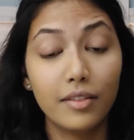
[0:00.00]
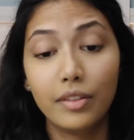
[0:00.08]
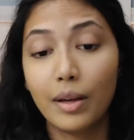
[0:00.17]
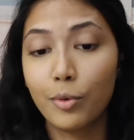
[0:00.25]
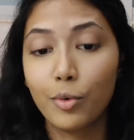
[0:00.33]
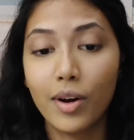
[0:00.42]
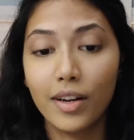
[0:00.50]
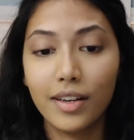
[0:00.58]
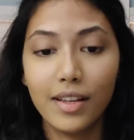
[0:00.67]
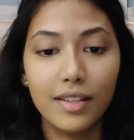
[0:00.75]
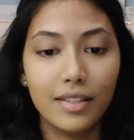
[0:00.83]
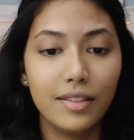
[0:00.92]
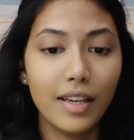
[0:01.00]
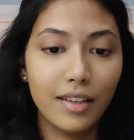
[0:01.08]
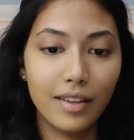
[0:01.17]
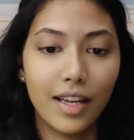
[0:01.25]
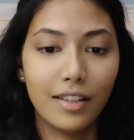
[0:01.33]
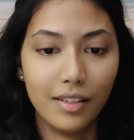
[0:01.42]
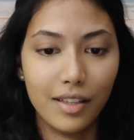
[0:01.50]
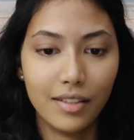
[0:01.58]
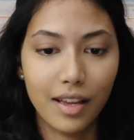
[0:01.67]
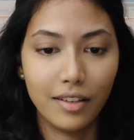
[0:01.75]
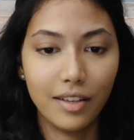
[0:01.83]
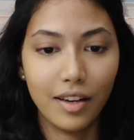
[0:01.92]
number one is data analyst
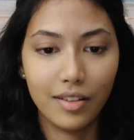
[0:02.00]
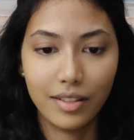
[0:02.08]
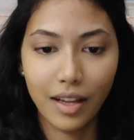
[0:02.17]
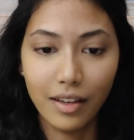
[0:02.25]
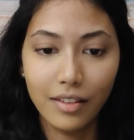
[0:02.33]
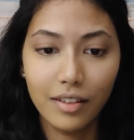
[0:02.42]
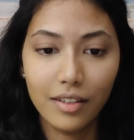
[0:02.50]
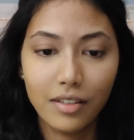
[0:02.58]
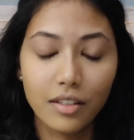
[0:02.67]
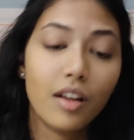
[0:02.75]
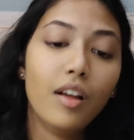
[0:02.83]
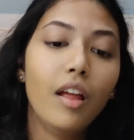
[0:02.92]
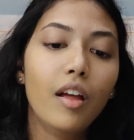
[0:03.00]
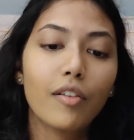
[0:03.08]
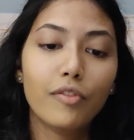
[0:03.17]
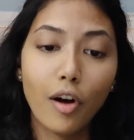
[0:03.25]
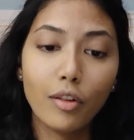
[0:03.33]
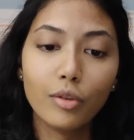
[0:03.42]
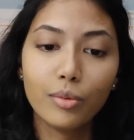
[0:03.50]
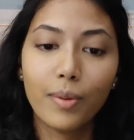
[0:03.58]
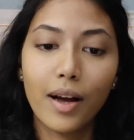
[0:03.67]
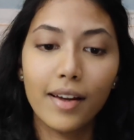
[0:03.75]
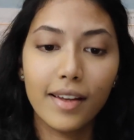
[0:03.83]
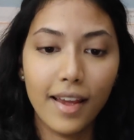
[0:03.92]
and data scientist, followed
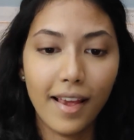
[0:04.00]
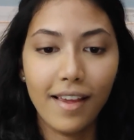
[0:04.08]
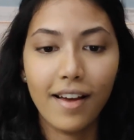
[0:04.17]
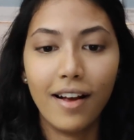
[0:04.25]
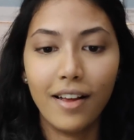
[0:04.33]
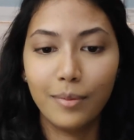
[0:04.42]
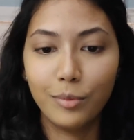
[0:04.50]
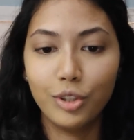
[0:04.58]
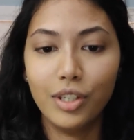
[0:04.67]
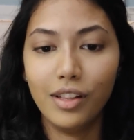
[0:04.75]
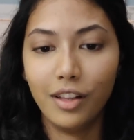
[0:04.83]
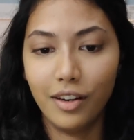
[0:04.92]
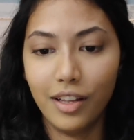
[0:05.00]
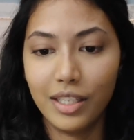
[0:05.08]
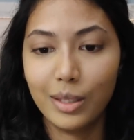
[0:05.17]
by AI and machine learning